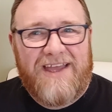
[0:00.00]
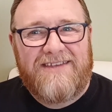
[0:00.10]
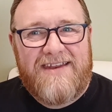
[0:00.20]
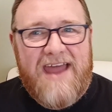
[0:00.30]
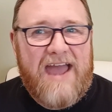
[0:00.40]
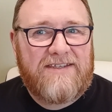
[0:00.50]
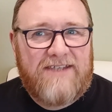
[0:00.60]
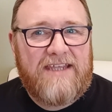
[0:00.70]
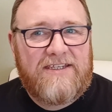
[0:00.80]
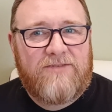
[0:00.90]
it's an
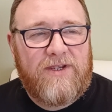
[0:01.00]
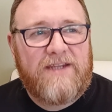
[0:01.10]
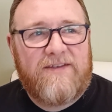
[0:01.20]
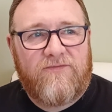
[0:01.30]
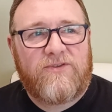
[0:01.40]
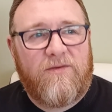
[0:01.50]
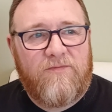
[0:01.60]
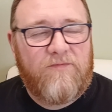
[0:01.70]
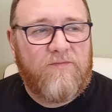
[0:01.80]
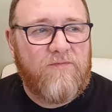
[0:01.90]
accent sweetness, if it was a
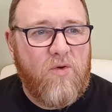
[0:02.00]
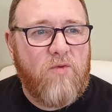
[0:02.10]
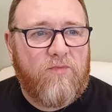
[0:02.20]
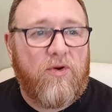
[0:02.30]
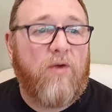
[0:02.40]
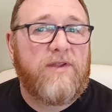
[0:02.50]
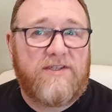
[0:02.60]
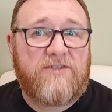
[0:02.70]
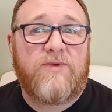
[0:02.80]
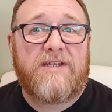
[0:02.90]
more
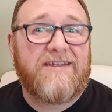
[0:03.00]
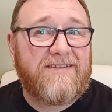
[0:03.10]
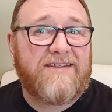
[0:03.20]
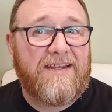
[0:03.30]
prominent sweetness,